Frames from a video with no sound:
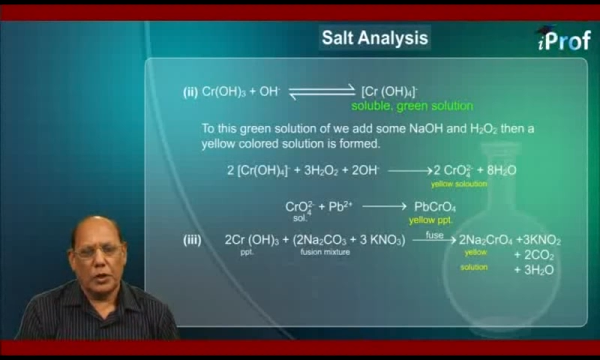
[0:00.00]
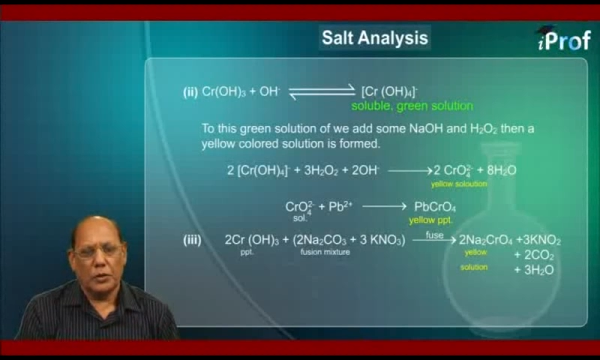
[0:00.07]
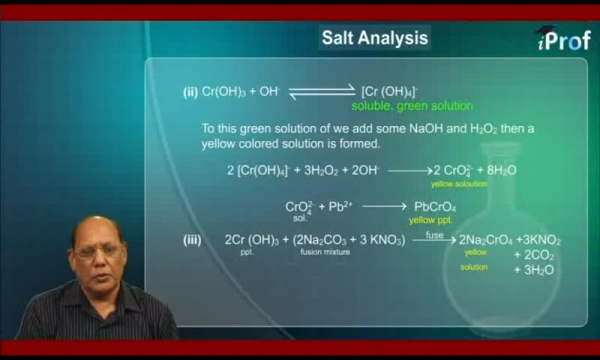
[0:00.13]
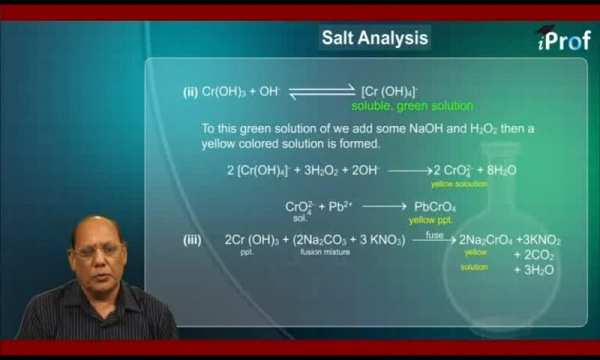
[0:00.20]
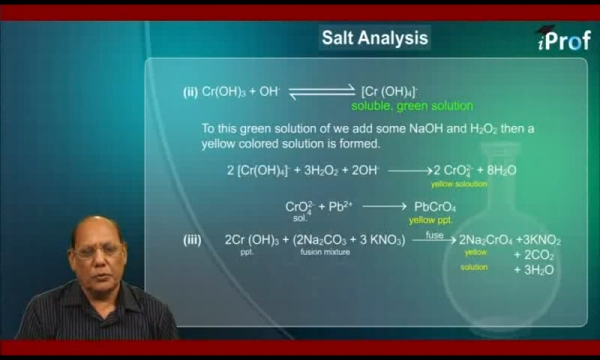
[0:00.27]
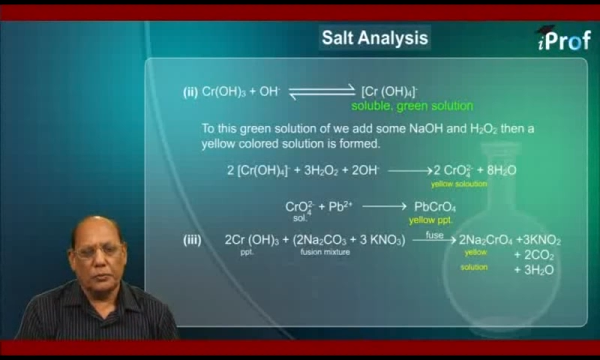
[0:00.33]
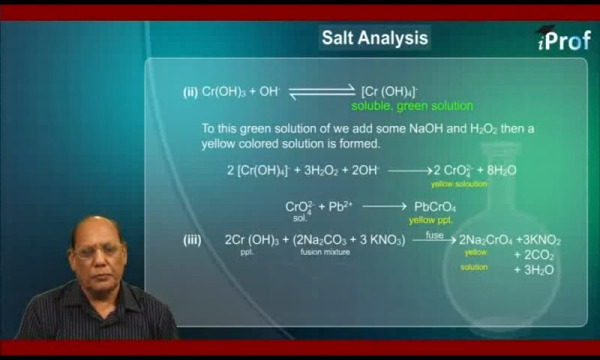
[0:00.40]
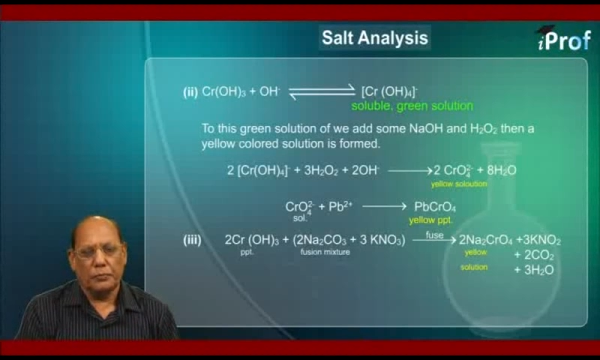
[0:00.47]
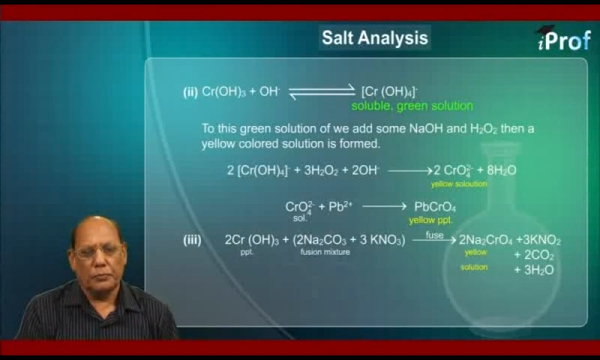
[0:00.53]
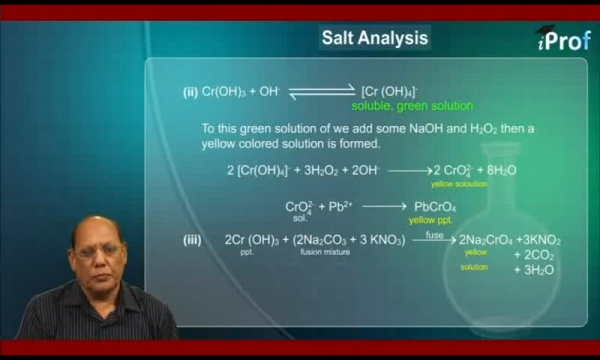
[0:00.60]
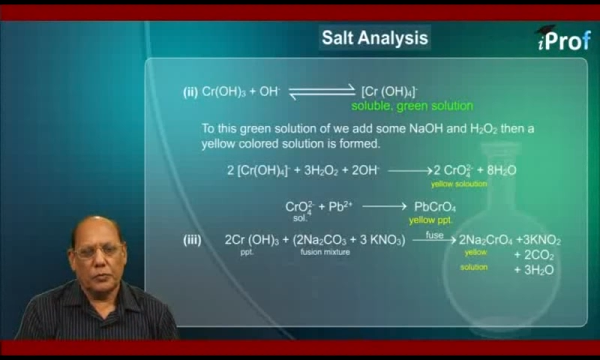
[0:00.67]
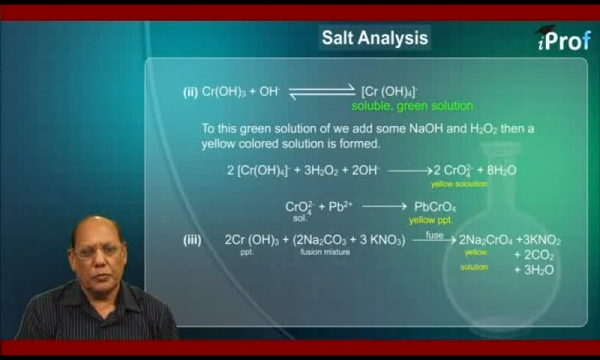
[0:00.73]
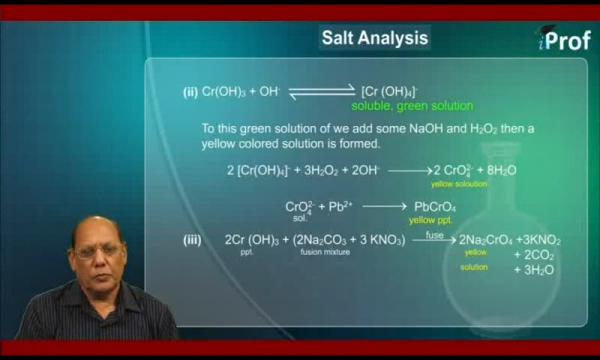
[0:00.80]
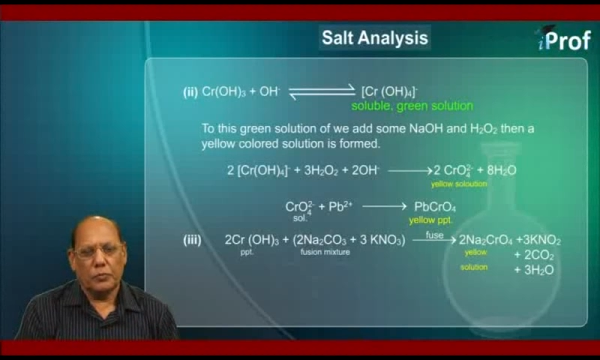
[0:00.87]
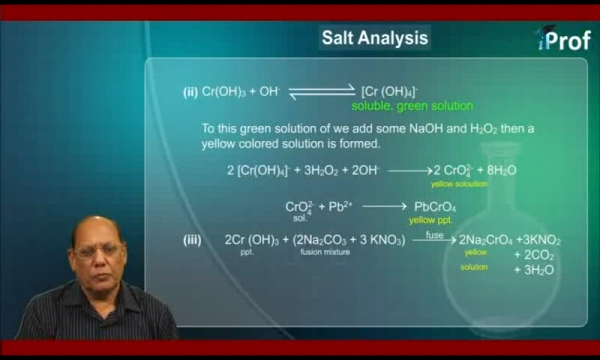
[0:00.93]
Now,
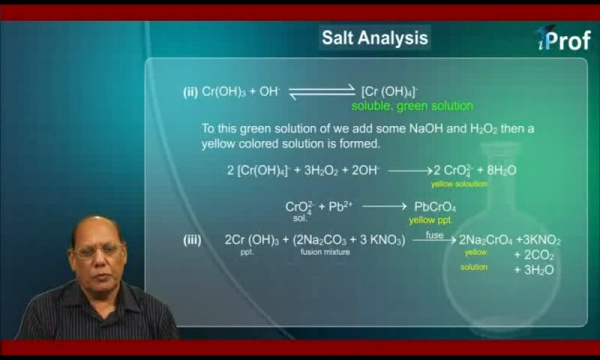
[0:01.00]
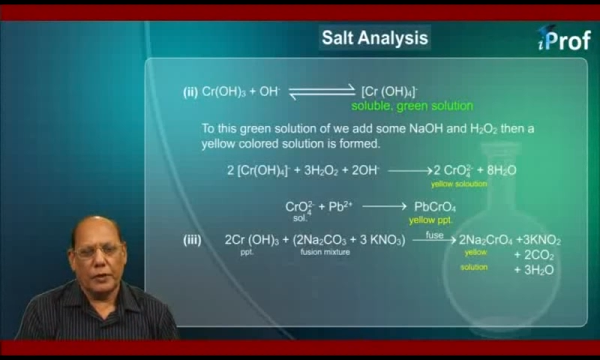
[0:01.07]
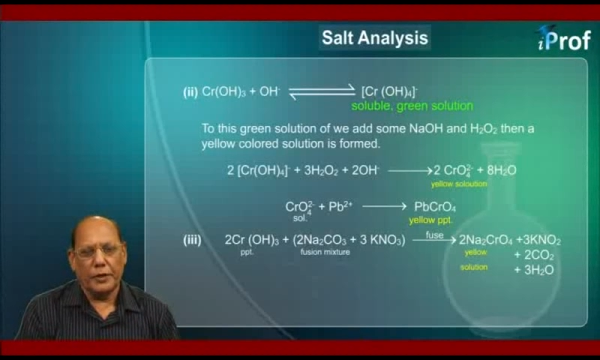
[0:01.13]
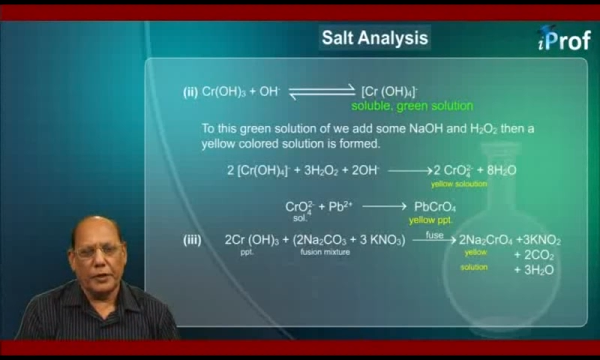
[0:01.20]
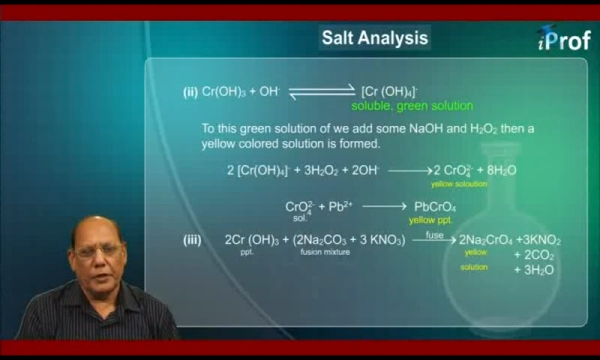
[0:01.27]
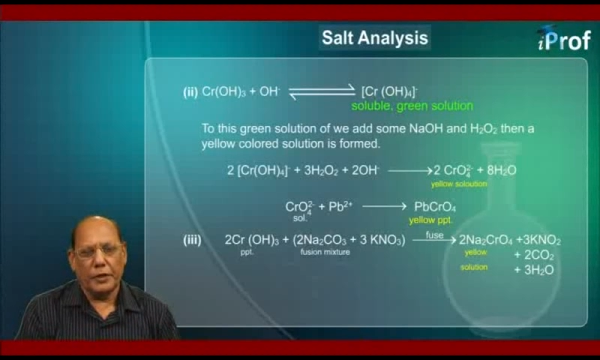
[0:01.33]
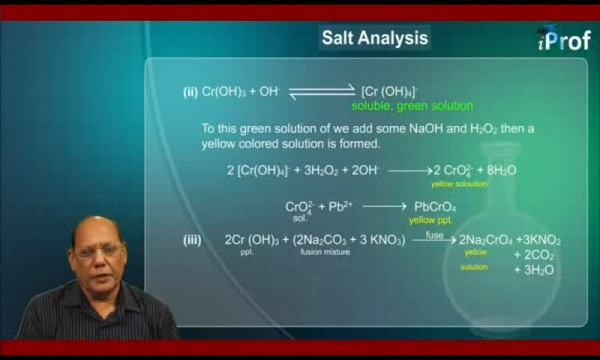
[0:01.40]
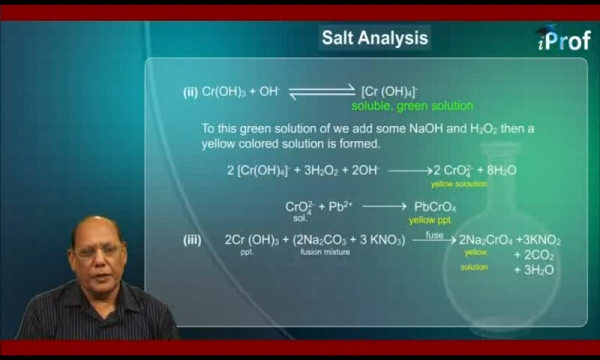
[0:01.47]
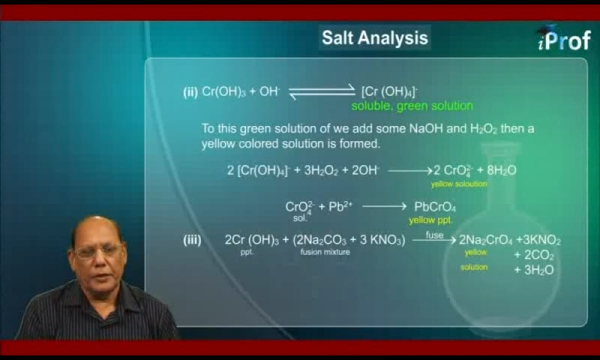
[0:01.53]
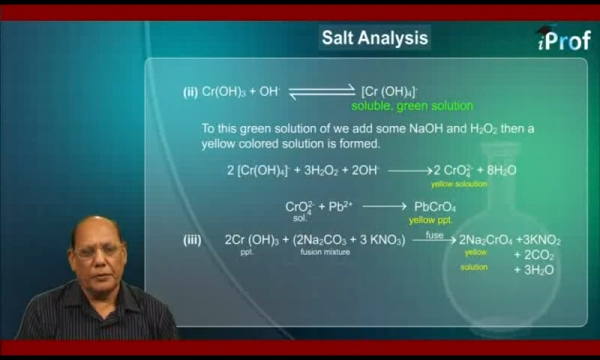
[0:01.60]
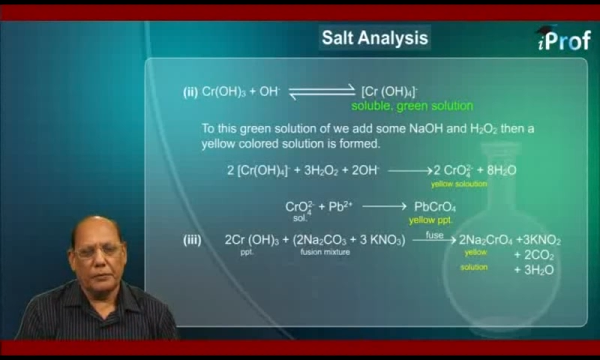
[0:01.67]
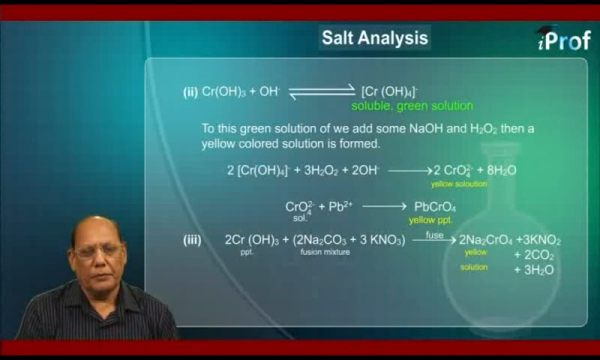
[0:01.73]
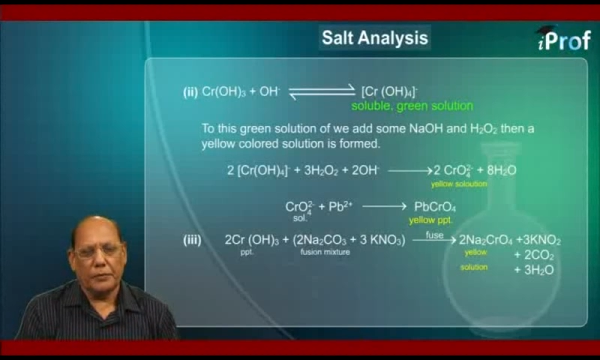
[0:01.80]
finally,